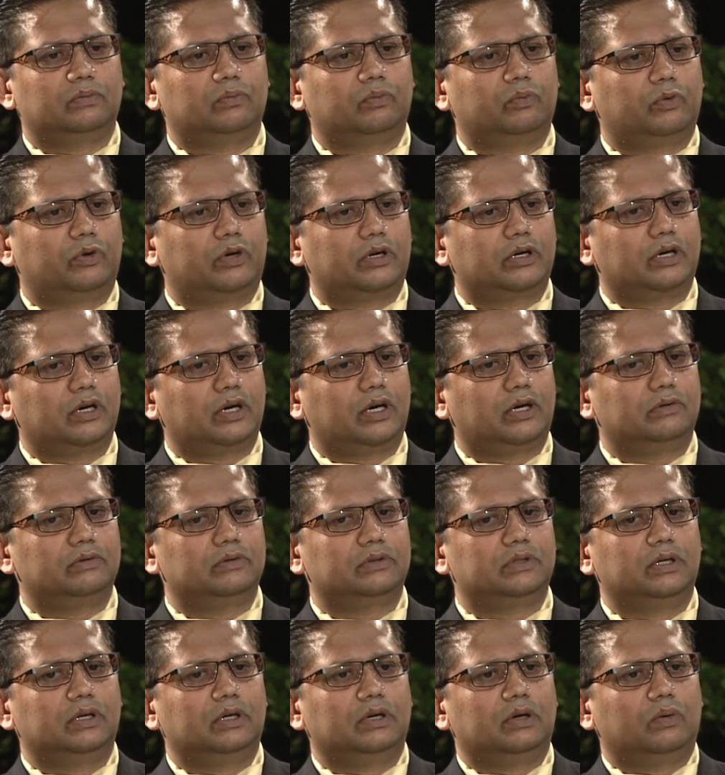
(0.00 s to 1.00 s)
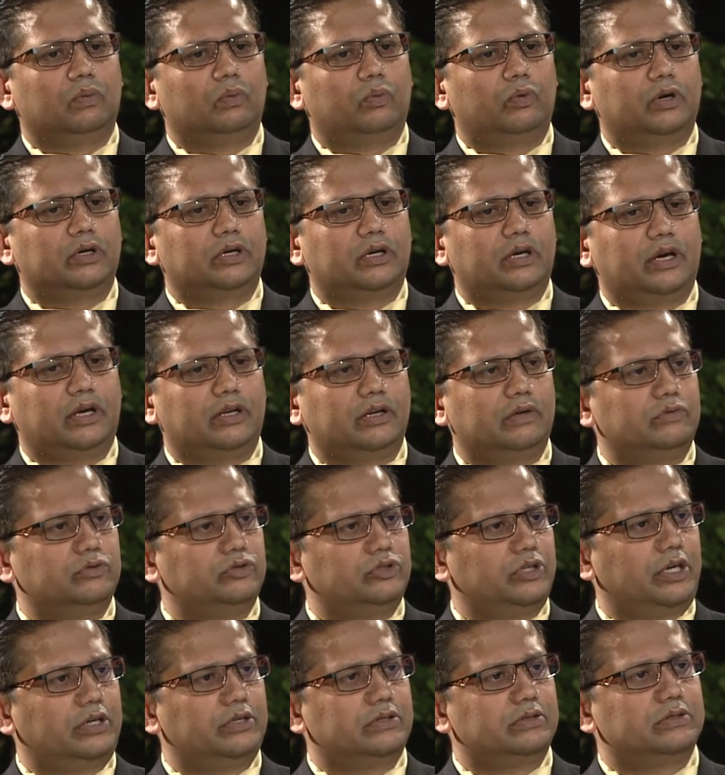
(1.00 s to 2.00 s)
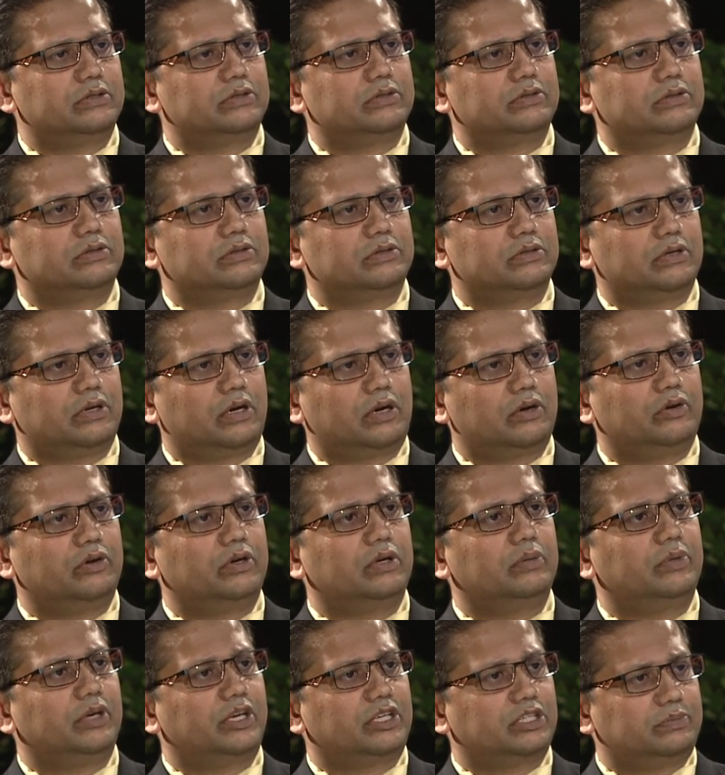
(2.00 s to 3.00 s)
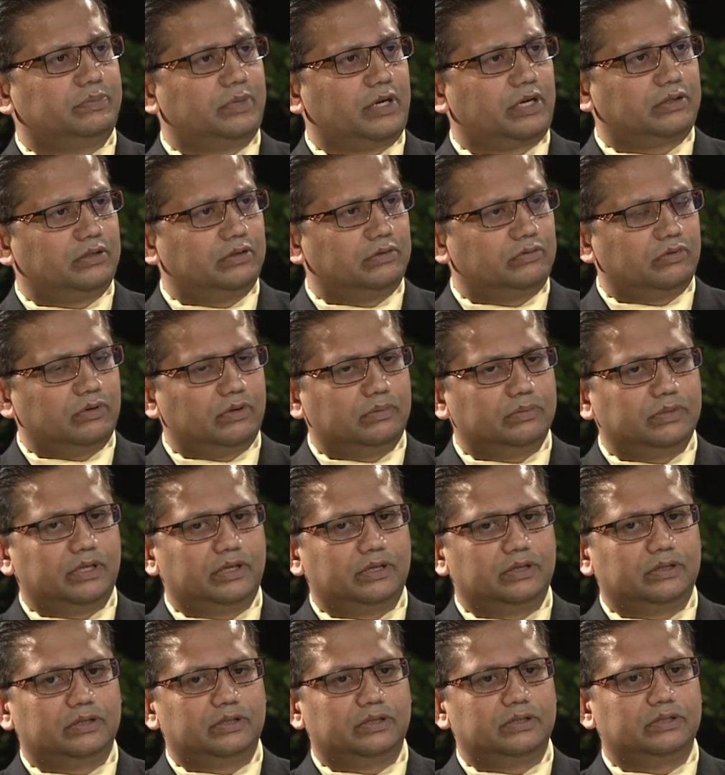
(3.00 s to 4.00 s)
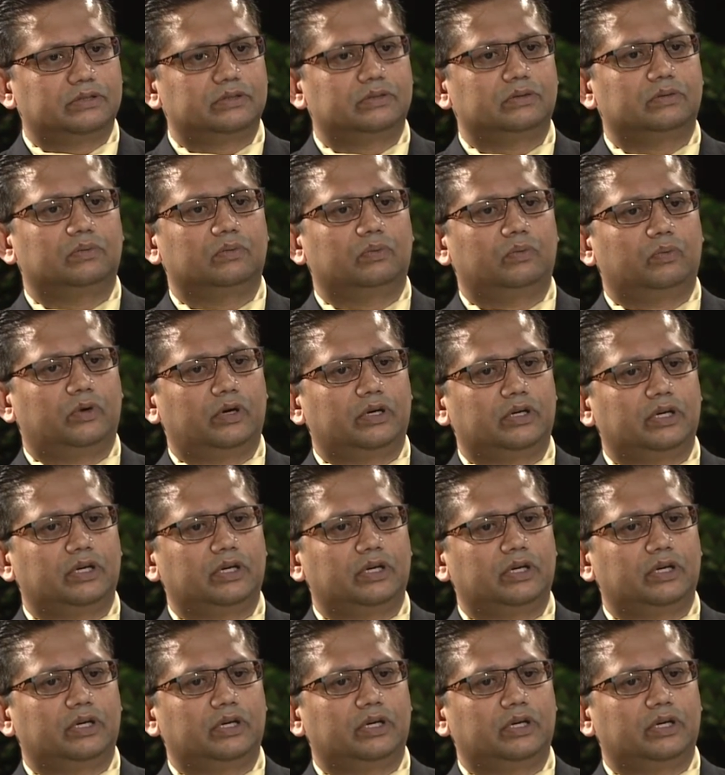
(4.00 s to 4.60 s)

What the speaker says: work out what kind of changes are going to be expected from the illness, what